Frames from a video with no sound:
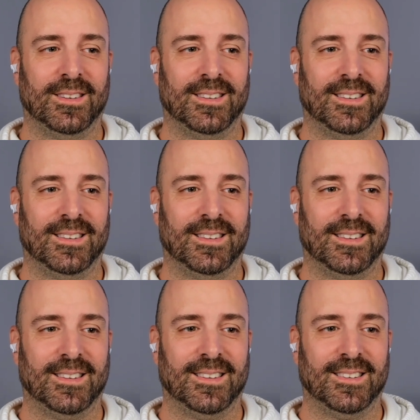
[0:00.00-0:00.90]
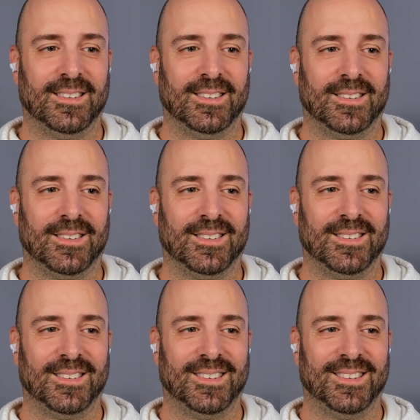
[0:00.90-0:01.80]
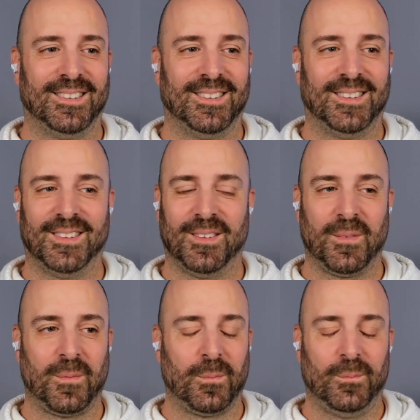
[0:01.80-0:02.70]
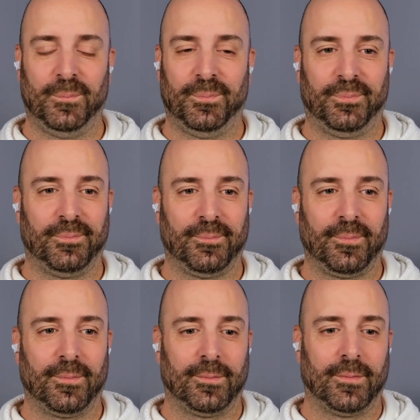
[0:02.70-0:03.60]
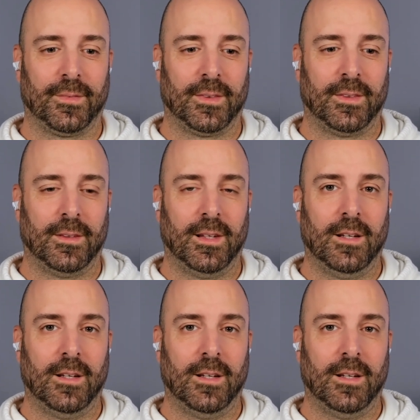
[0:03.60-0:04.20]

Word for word: I mean, it just comes out. You know what? You really shouldn't be here right now. What?